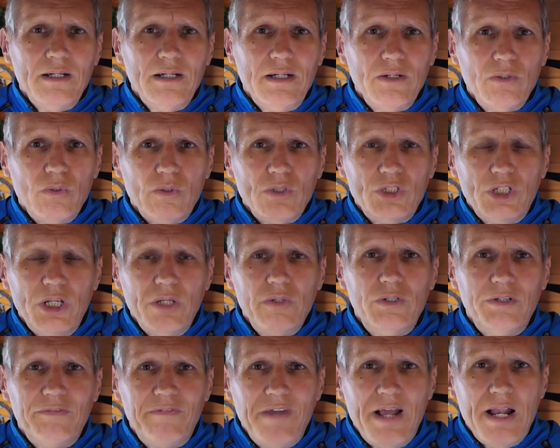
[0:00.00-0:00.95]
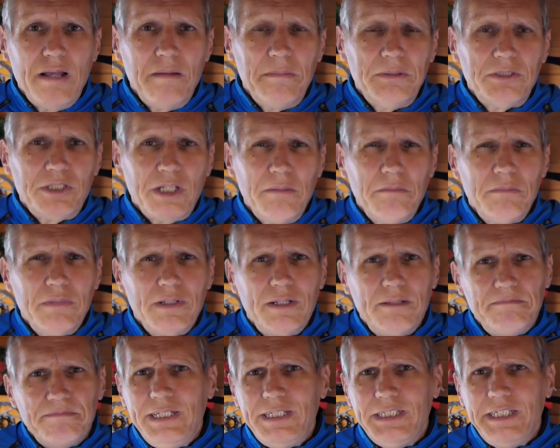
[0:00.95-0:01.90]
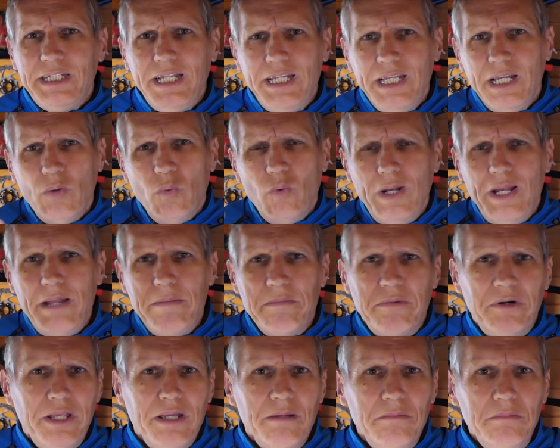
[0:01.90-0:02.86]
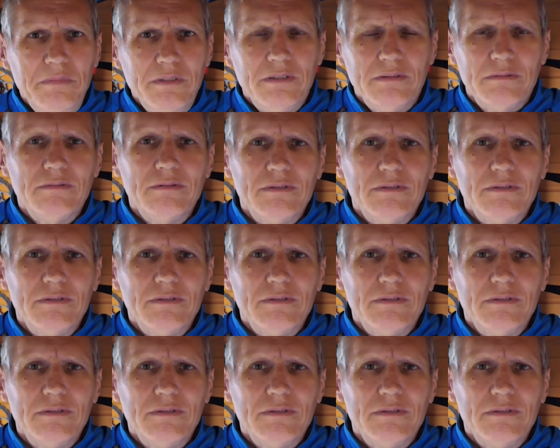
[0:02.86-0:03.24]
I also develop some disequilibrium.